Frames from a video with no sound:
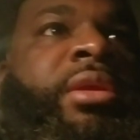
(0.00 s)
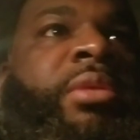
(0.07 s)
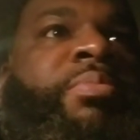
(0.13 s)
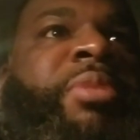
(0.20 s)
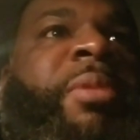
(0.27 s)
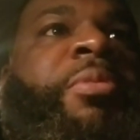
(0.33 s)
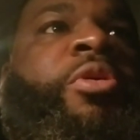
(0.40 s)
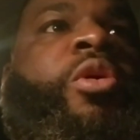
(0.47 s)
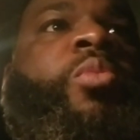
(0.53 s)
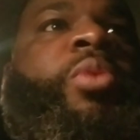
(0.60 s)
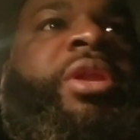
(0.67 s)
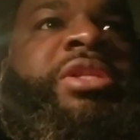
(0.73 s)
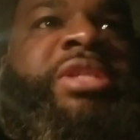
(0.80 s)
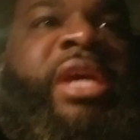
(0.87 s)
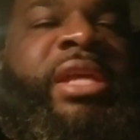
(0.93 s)
people don't
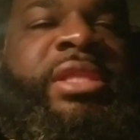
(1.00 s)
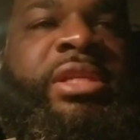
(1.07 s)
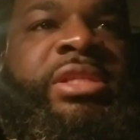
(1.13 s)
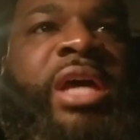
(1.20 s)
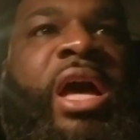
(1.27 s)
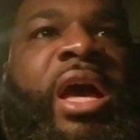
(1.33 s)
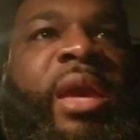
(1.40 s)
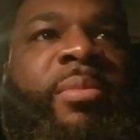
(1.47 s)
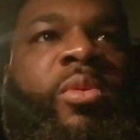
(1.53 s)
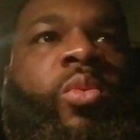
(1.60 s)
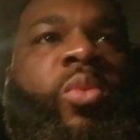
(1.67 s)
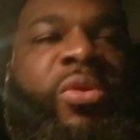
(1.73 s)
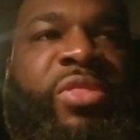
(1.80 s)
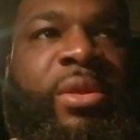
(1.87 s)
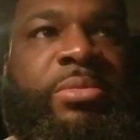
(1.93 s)
want to take the time
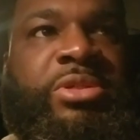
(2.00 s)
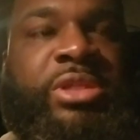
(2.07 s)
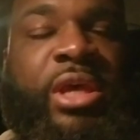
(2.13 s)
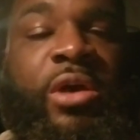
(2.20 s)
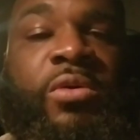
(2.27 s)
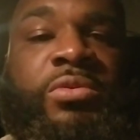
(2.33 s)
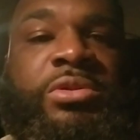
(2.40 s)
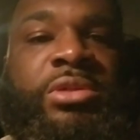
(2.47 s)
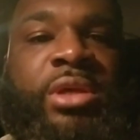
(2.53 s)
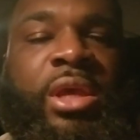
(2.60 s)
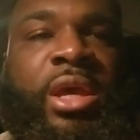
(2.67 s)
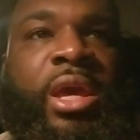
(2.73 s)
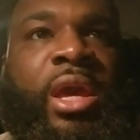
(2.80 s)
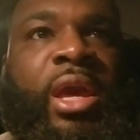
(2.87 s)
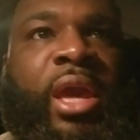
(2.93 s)
with themselves
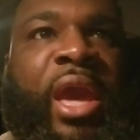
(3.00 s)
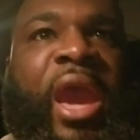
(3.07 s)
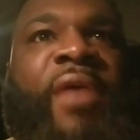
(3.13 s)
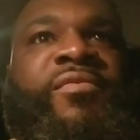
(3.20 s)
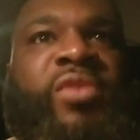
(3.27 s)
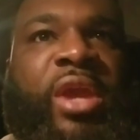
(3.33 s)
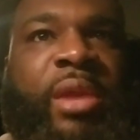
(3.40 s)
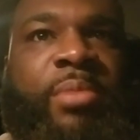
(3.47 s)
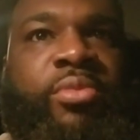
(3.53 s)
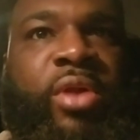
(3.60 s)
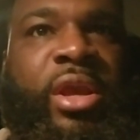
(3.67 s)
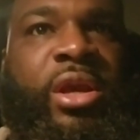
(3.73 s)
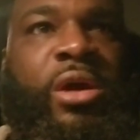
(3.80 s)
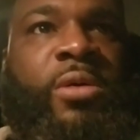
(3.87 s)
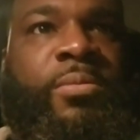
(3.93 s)
after a
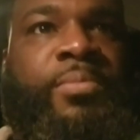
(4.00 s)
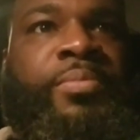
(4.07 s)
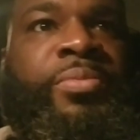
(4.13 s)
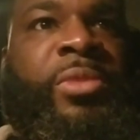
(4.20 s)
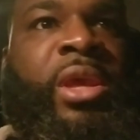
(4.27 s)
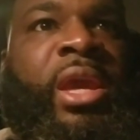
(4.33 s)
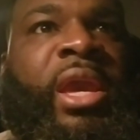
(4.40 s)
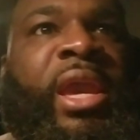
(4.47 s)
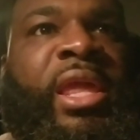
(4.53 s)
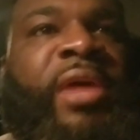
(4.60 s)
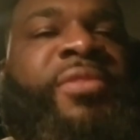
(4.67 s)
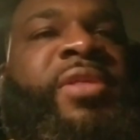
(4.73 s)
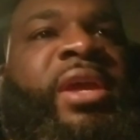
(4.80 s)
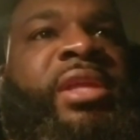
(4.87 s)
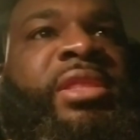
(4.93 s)
breakup. And I
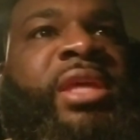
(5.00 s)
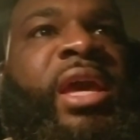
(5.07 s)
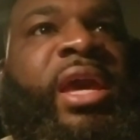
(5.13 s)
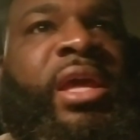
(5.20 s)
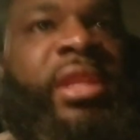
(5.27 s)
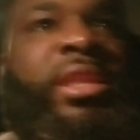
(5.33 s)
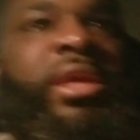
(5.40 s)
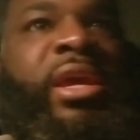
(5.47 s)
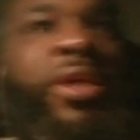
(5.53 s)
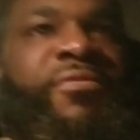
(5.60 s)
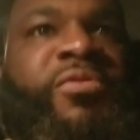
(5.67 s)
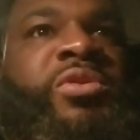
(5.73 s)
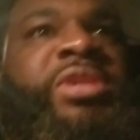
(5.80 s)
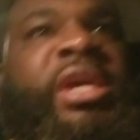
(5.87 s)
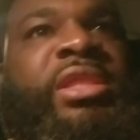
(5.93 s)
think that if
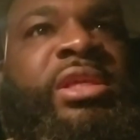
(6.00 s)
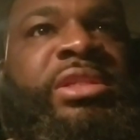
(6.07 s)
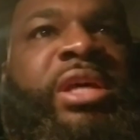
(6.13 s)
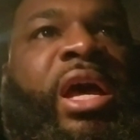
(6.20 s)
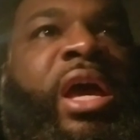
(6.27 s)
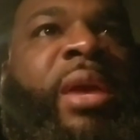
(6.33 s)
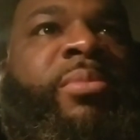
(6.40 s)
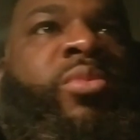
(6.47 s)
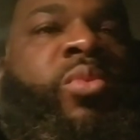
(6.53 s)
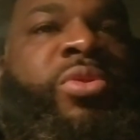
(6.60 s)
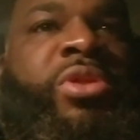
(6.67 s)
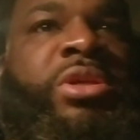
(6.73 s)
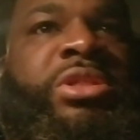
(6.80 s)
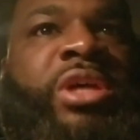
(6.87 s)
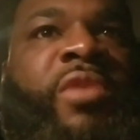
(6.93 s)
you take the time with
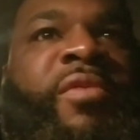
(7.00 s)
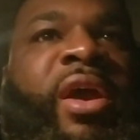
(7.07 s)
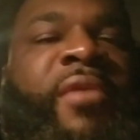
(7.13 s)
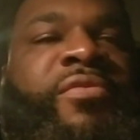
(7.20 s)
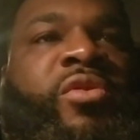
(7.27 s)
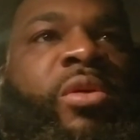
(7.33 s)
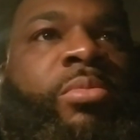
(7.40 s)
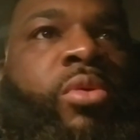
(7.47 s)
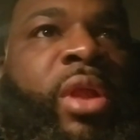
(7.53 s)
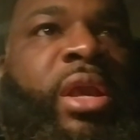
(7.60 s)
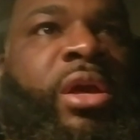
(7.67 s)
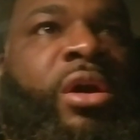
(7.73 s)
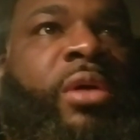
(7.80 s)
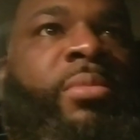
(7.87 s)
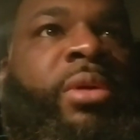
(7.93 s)
yourself after a
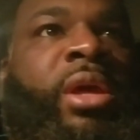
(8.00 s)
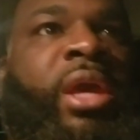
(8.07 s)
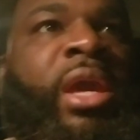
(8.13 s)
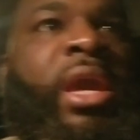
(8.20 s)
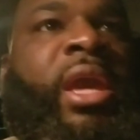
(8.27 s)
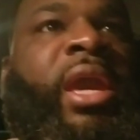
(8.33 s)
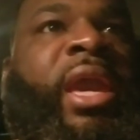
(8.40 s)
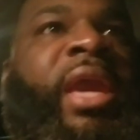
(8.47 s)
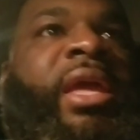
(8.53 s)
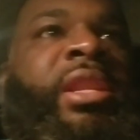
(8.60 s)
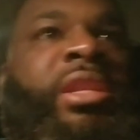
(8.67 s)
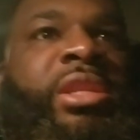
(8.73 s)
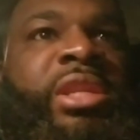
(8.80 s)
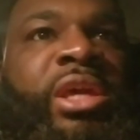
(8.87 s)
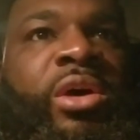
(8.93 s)
breakup
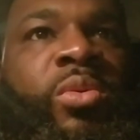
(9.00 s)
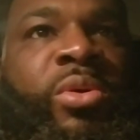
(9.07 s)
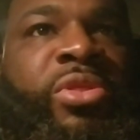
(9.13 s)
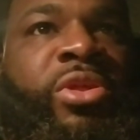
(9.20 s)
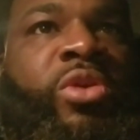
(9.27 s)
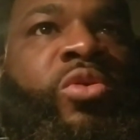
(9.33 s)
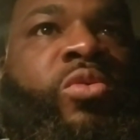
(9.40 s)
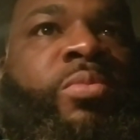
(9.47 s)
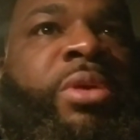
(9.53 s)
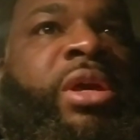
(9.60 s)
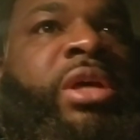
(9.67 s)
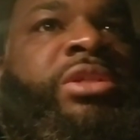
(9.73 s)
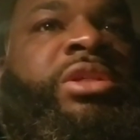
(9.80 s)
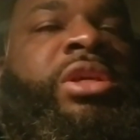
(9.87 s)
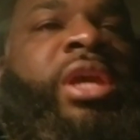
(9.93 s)
and deal with you,
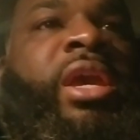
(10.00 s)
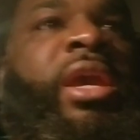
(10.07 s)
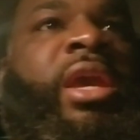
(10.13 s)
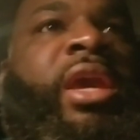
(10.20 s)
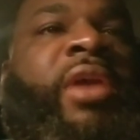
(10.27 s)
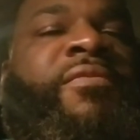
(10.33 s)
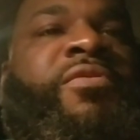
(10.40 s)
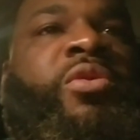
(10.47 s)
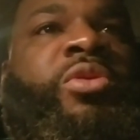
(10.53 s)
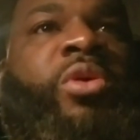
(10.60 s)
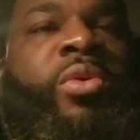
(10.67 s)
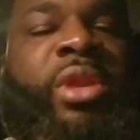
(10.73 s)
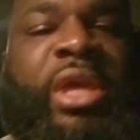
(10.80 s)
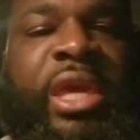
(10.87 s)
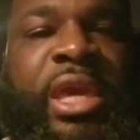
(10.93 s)
because if you
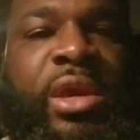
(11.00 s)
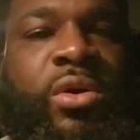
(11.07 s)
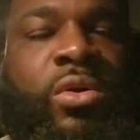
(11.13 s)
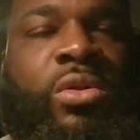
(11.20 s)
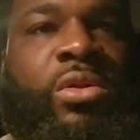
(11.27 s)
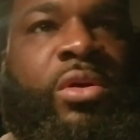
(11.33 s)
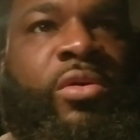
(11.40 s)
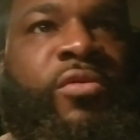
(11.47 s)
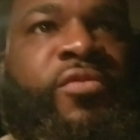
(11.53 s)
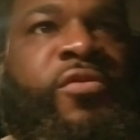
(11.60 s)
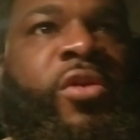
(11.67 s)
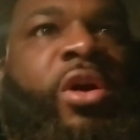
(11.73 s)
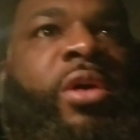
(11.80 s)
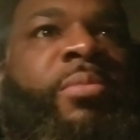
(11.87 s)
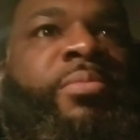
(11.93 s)
don't heal
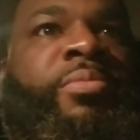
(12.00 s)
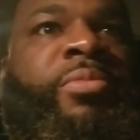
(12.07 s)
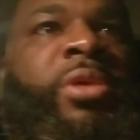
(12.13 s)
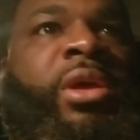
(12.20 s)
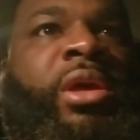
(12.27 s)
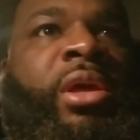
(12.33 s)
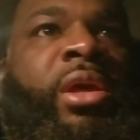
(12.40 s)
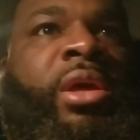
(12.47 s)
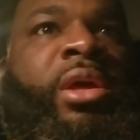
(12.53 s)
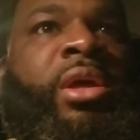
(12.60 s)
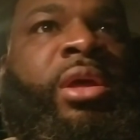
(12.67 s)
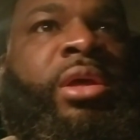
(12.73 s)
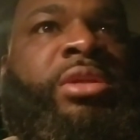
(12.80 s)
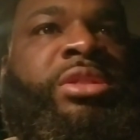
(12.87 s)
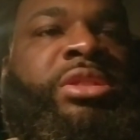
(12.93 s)
from
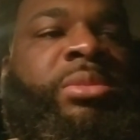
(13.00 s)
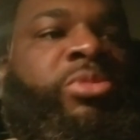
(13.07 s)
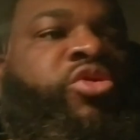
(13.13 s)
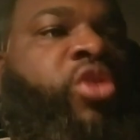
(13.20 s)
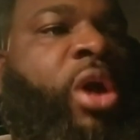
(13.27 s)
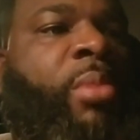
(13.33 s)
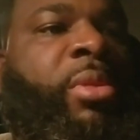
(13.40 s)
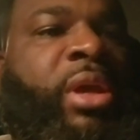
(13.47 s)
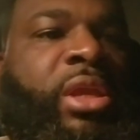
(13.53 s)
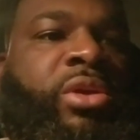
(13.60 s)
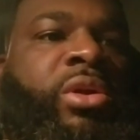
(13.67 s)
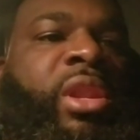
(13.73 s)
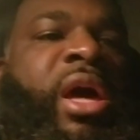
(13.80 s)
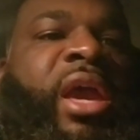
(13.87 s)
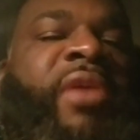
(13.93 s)
some trauma in your
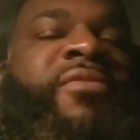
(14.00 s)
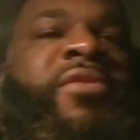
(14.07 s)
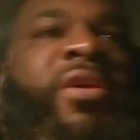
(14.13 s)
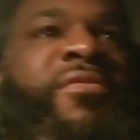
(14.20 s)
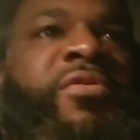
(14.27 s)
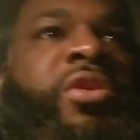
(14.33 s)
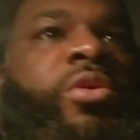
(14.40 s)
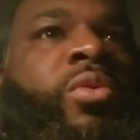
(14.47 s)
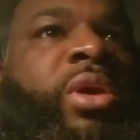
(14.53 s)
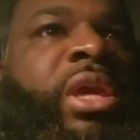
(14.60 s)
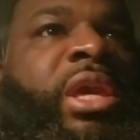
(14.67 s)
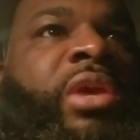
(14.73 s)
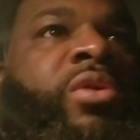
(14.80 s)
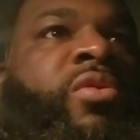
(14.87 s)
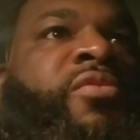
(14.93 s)
life, if you don't
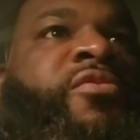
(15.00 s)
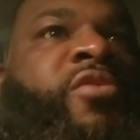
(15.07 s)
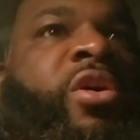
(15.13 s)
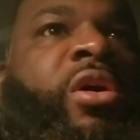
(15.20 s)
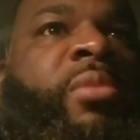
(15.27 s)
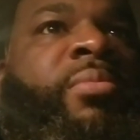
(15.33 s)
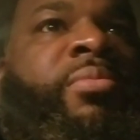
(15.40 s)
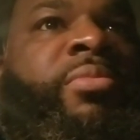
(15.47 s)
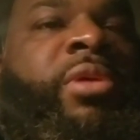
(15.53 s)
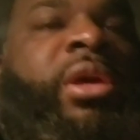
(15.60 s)
heal from